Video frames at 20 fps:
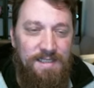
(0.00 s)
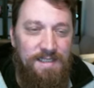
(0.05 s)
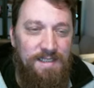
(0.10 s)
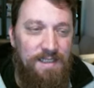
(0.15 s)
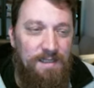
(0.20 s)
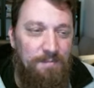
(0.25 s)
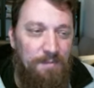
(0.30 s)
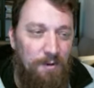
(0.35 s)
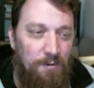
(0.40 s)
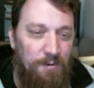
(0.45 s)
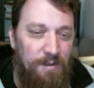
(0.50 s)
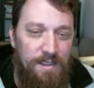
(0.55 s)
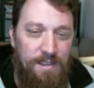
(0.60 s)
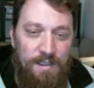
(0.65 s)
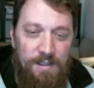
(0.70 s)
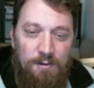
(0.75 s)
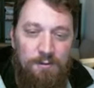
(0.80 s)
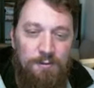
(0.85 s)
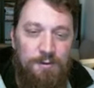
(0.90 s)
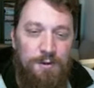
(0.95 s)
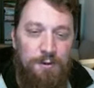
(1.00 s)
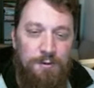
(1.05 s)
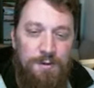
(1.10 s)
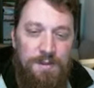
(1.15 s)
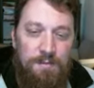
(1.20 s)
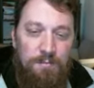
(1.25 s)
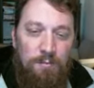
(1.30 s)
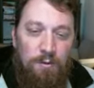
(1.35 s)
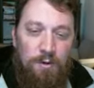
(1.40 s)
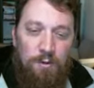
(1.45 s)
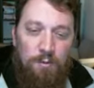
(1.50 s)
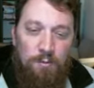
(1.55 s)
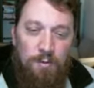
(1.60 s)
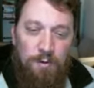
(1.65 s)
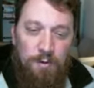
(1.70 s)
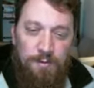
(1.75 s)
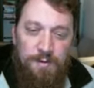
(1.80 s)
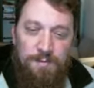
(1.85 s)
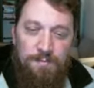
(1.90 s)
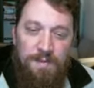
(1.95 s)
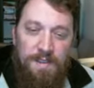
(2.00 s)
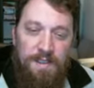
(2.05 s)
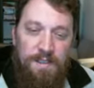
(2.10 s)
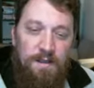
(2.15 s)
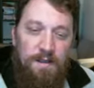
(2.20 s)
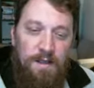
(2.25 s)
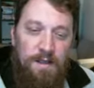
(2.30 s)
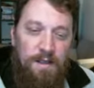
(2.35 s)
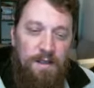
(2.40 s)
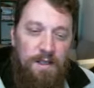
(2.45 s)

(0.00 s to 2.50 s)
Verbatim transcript: at the opponent and it'll do some mortal wounds, but